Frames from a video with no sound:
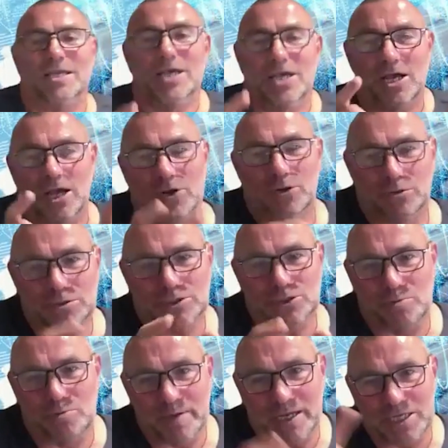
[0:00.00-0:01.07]
And I said, and
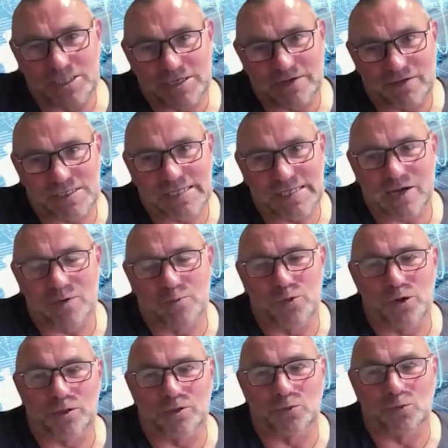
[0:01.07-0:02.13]
also because of the
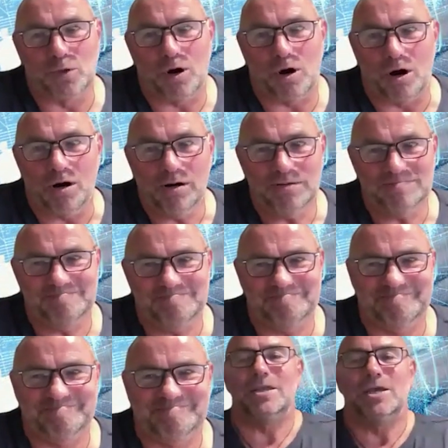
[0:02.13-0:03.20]
Second World War,
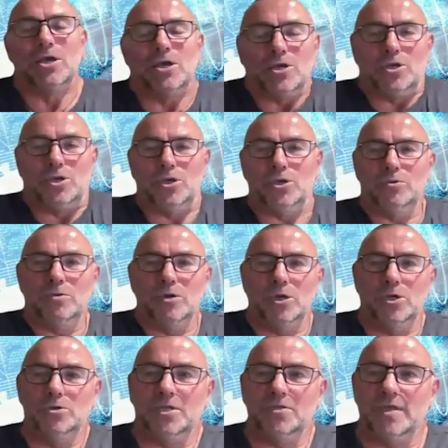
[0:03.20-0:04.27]
I said,
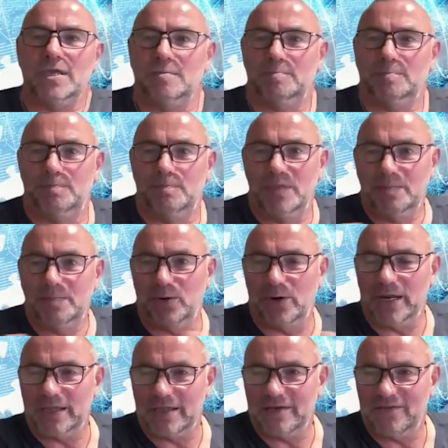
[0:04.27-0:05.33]
who do you think they
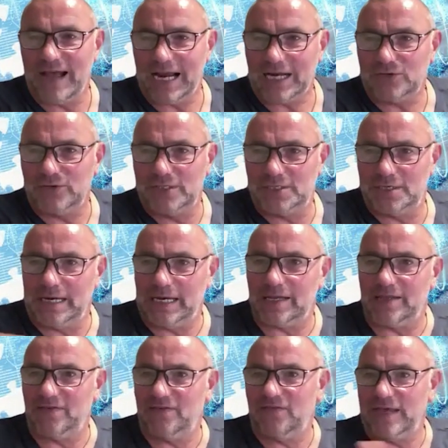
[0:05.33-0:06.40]
put into the factories and
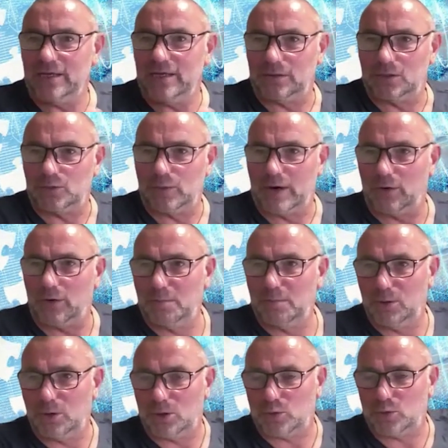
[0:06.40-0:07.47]
into the fields when
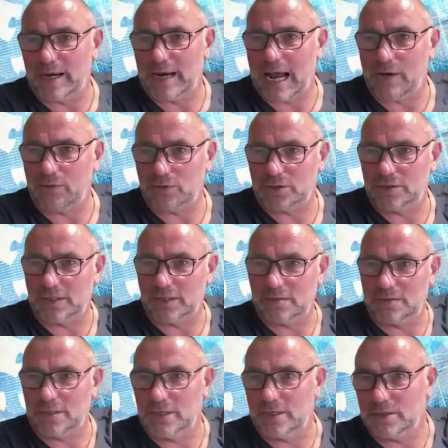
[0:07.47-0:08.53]
all the blokes went out
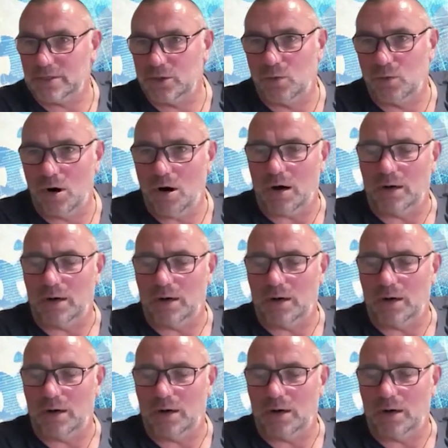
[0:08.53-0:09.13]
to